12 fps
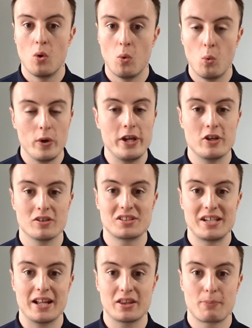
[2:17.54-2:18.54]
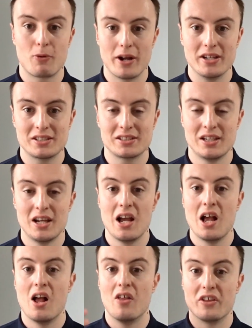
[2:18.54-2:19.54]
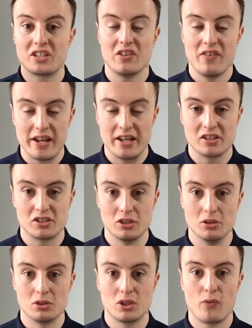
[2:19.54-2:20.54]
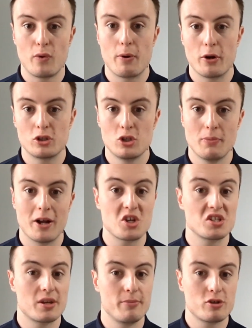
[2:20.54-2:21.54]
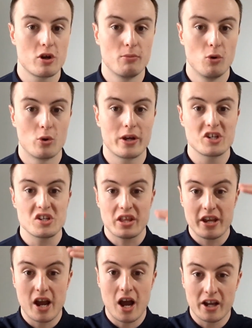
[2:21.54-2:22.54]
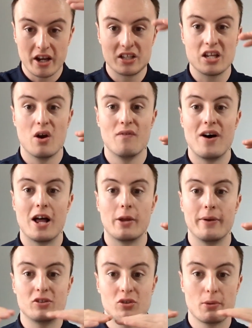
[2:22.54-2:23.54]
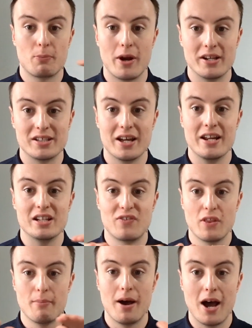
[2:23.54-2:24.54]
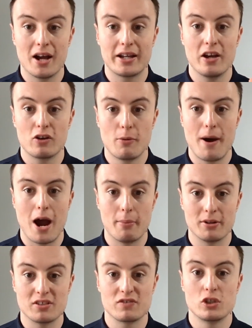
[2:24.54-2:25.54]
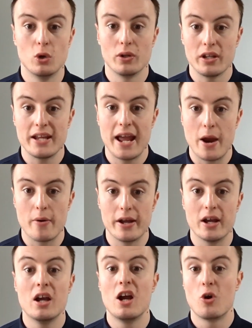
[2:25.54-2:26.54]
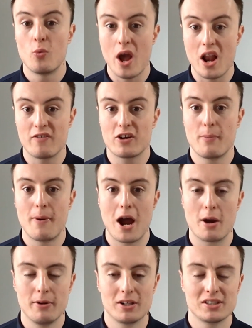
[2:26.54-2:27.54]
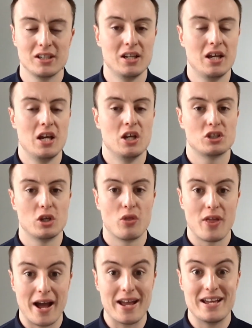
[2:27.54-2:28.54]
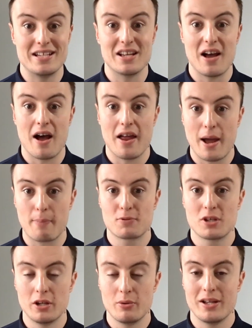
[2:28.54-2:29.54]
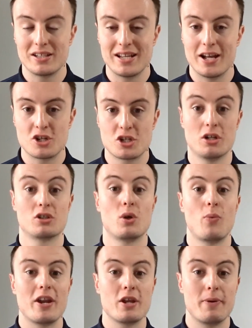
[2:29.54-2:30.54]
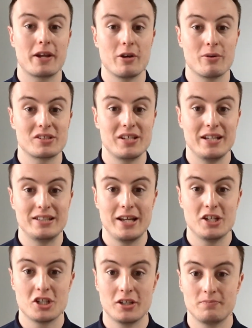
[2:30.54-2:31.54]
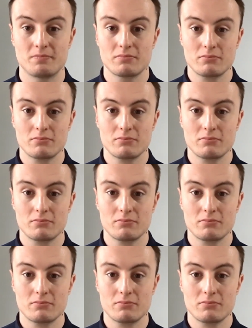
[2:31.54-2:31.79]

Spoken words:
we don't set the price. The surveyors do. So if we put it too much and somebody's got a mortgage, they are going to downvalue it to the price that is for the market or comparables have sold in the area, relevant comparables. So that is an absolutely essential. So when you're picking your estate agent,